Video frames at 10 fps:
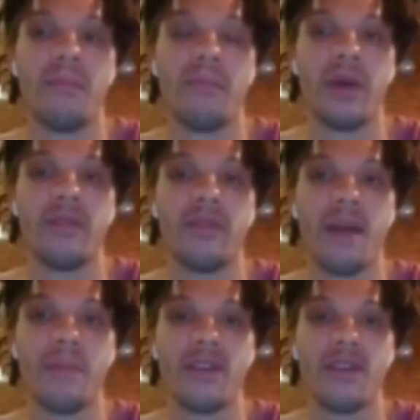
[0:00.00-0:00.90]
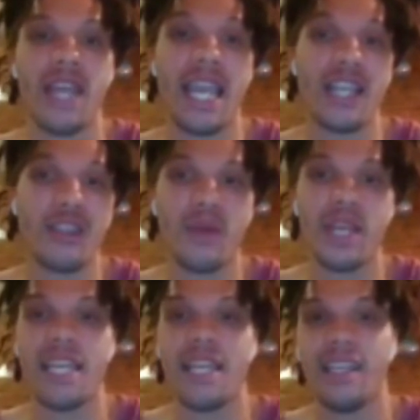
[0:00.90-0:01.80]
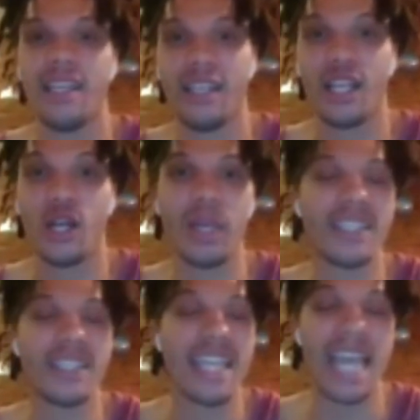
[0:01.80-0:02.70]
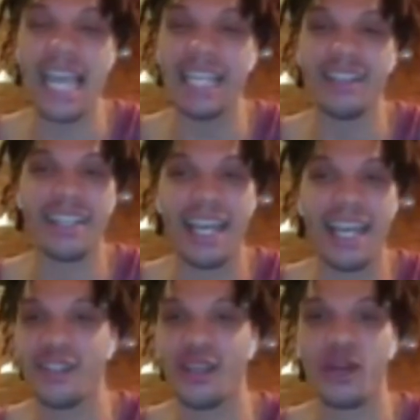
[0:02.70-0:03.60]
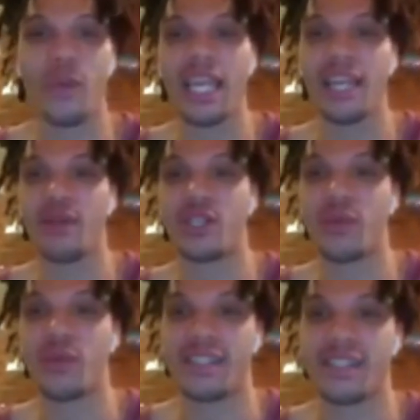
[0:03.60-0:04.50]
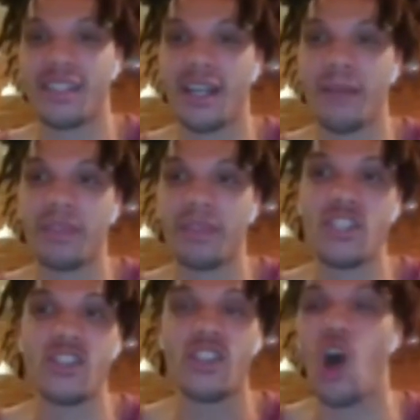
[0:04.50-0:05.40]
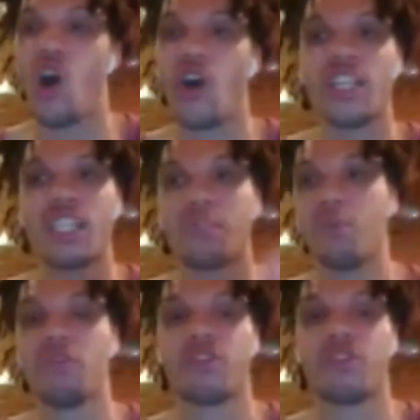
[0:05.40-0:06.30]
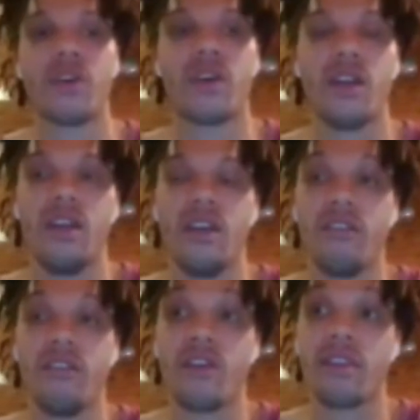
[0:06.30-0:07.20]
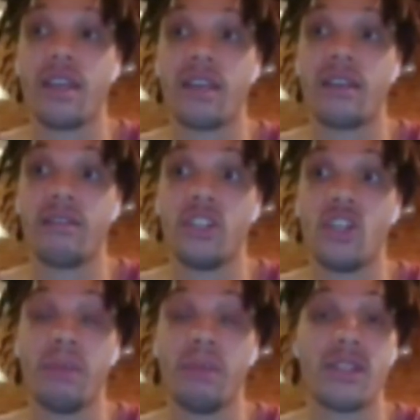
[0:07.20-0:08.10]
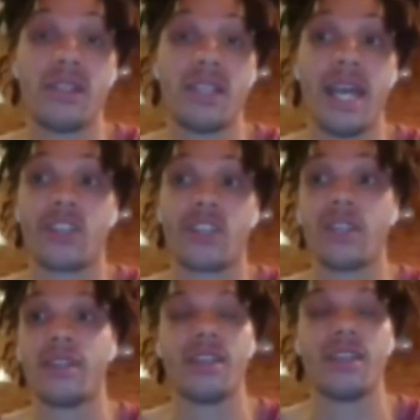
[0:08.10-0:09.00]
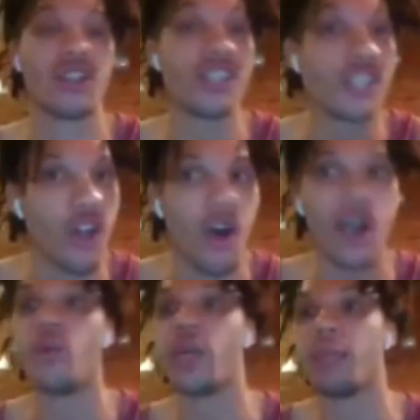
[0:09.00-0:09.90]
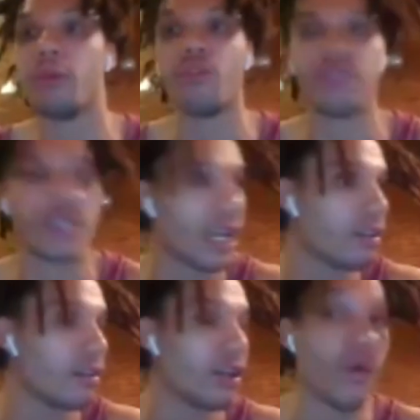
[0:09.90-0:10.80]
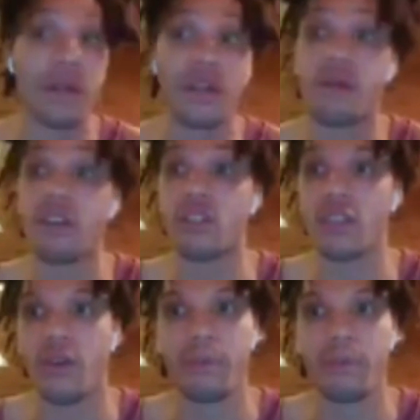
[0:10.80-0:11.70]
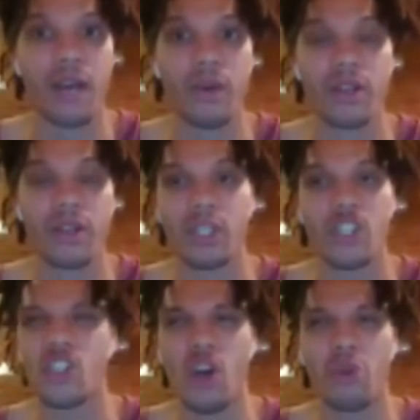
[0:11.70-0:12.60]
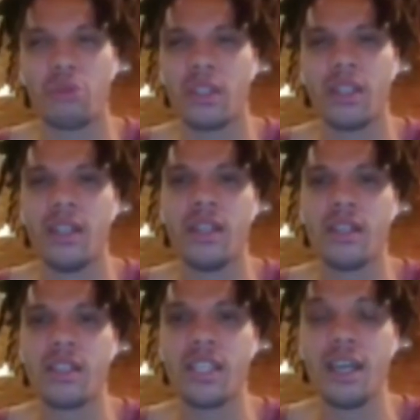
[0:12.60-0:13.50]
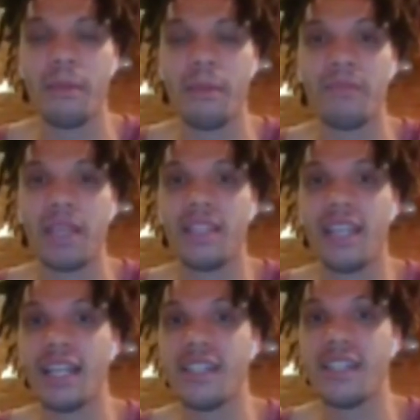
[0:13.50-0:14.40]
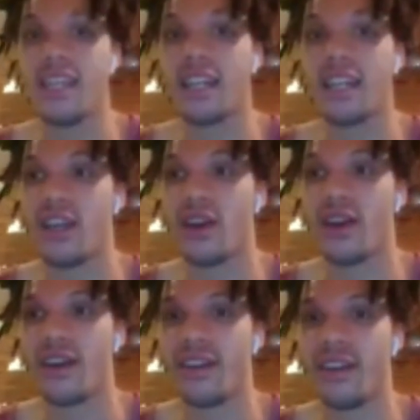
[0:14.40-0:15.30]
but I mean, a3, queen c8, again, the queen retreats. These are the hardest moves for I think, humans to see, actually, these long queen moves, like going, especially going backwards. We just don't see them. And the idea here